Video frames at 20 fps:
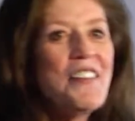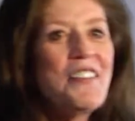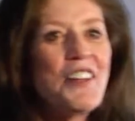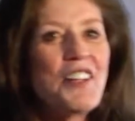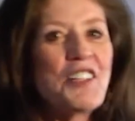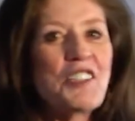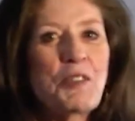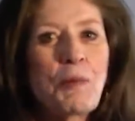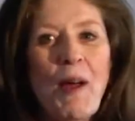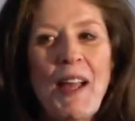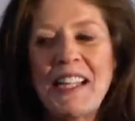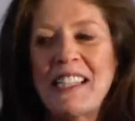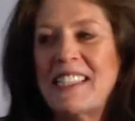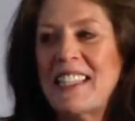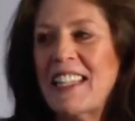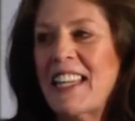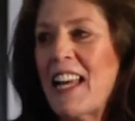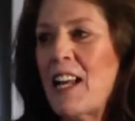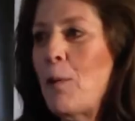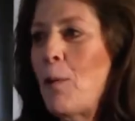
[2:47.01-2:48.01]
There's ways
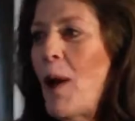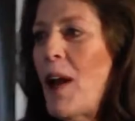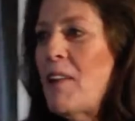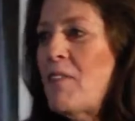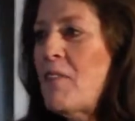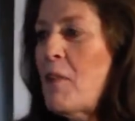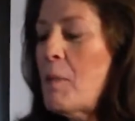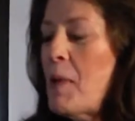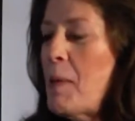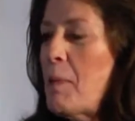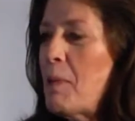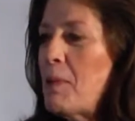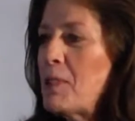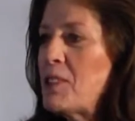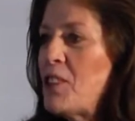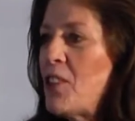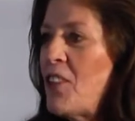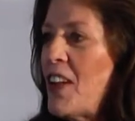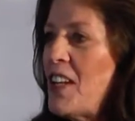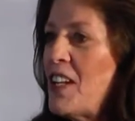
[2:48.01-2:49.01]
to get away from people
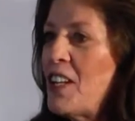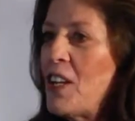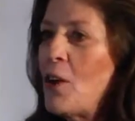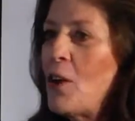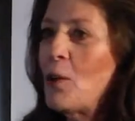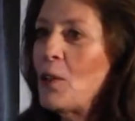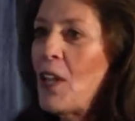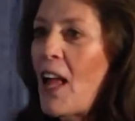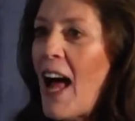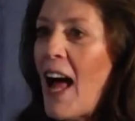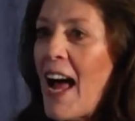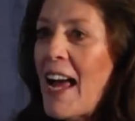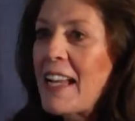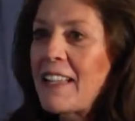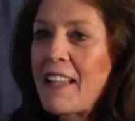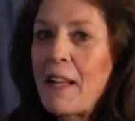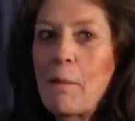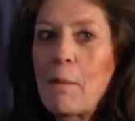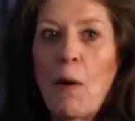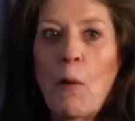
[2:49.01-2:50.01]
so that you don't lie
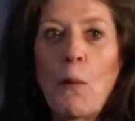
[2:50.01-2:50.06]
to them,